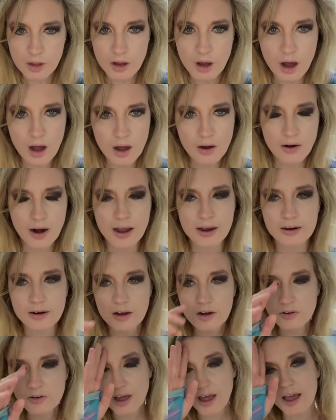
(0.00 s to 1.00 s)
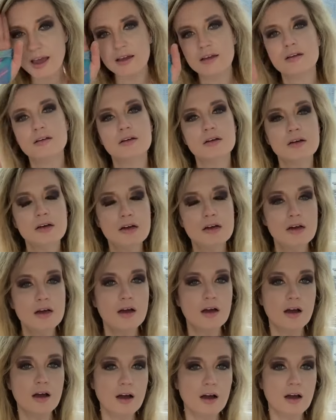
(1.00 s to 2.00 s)
All right. Okay.
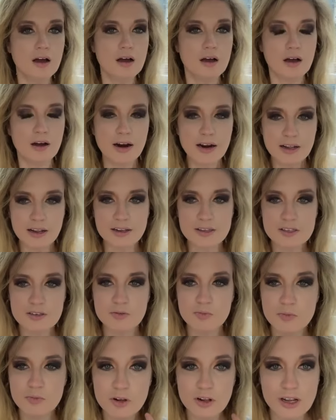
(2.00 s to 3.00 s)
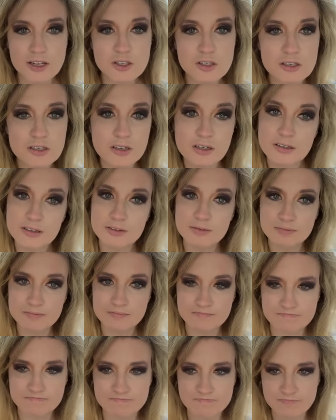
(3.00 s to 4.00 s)
All right. Let's let's.
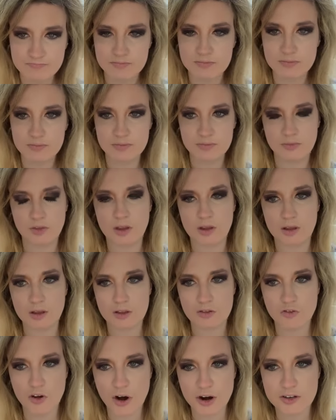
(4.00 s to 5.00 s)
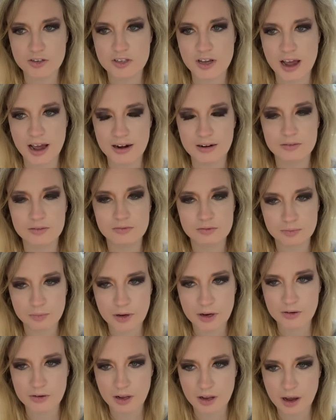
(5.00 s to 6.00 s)
It's very sad,
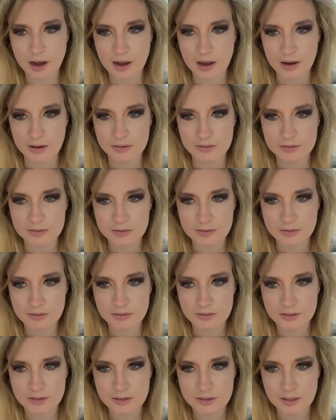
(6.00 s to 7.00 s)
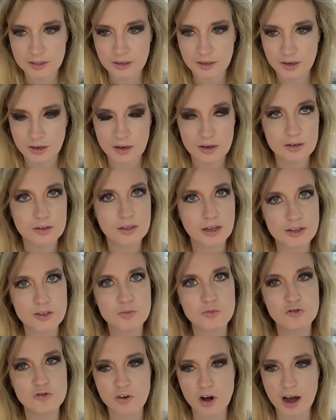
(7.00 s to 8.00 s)
but uh, uh
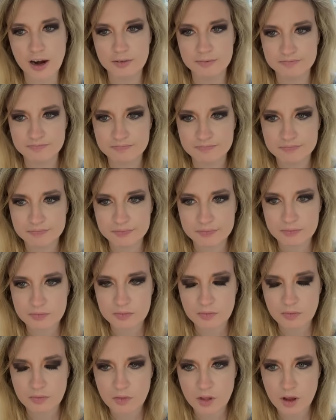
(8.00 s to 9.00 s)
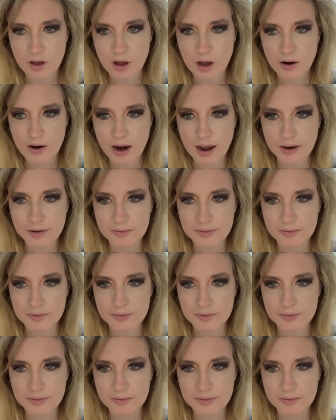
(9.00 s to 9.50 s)
let's move on. All right.